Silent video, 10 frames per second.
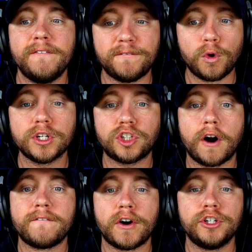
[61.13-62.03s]

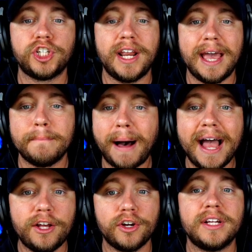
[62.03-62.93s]
four-star version, and
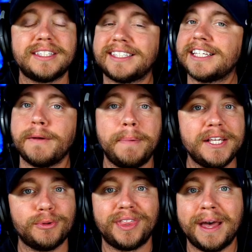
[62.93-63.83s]
my goodness, it says the
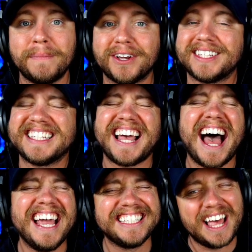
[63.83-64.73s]
beast within because this
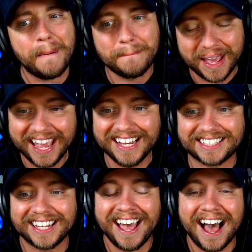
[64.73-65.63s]
guy is a
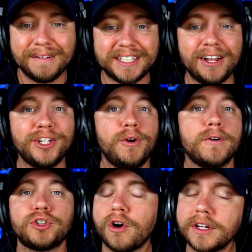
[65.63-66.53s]
beast. I'm telling you,
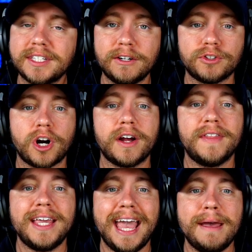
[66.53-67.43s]
strongest single target in
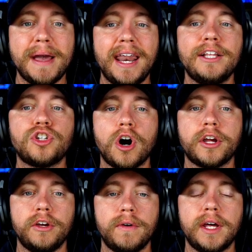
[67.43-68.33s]
the game and a
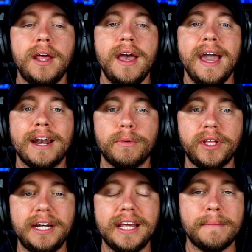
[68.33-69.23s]
dark unit, and I
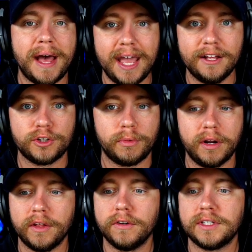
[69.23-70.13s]
really need to get my hands on one
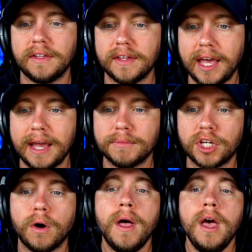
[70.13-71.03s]
of those in the game.
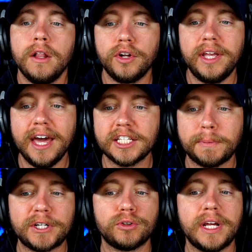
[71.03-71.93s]
So, looking at a
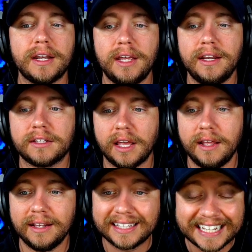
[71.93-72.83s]
special technique,
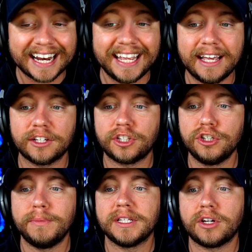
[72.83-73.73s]
technique,
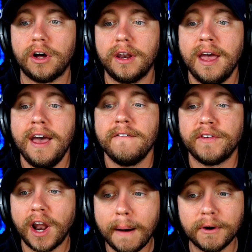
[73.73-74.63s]
excuse me, it's called
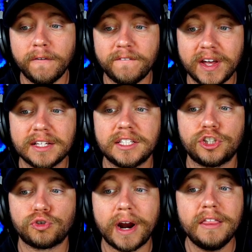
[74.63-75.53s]
Phenomenal Fist,
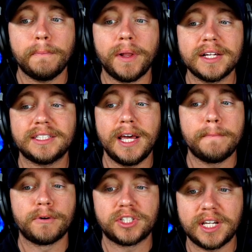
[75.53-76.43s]
strength plus ten
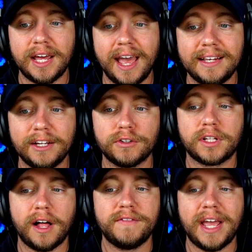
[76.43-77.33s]
percent, and deals
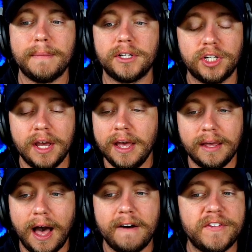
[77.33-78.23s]
glove damage,
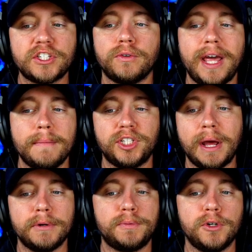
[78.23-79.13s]
uh, physical damage,
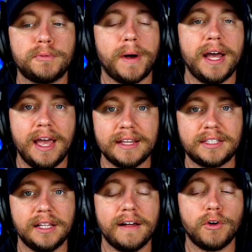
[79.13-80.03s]
damage boost by S
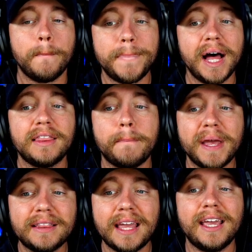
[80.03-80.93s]
T level. But the
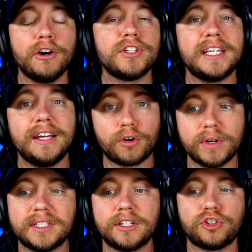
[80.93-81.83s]
big thing here is he
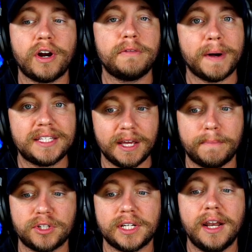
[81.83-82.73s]
increases his strength by ten
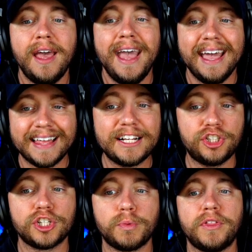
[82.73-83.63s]
percent, and that's
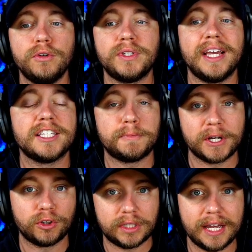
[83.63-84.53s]
just with using his
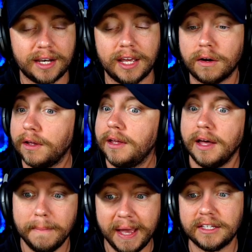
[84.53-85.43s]
special technique.
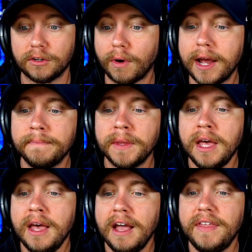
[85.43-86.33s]
Amazing, right?
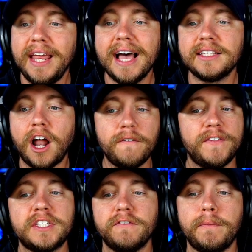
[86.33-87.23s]
And then he has an
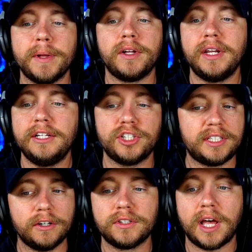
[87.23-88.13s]
offensive ability, just
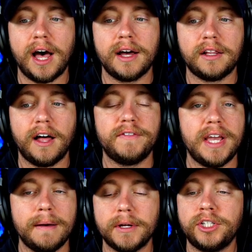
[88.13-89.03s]
deals uh, glove
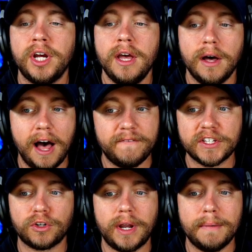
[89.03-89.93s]
damage, uh,
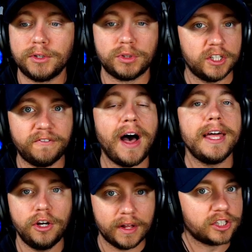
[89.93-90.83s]
physical damage, which is
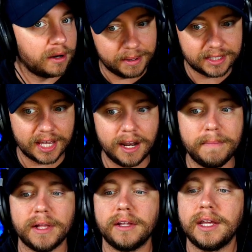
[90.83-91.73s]
fine. You know, that's going to be his hit
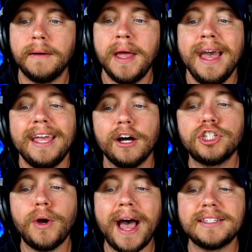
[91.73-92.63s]
ability. He
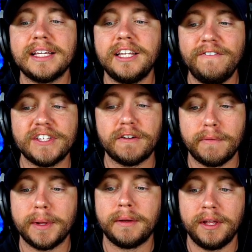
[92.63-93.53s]
also has a defensive
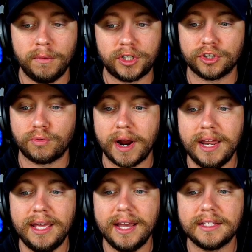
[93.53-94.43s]
ability, which is
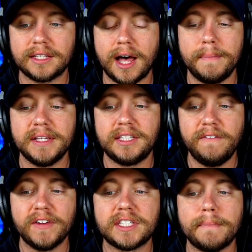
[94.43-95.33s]
great. He gets um, his
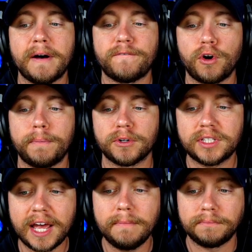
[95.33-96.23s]
defense up by forty
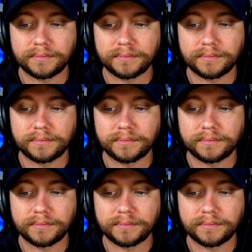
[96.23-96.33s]
percent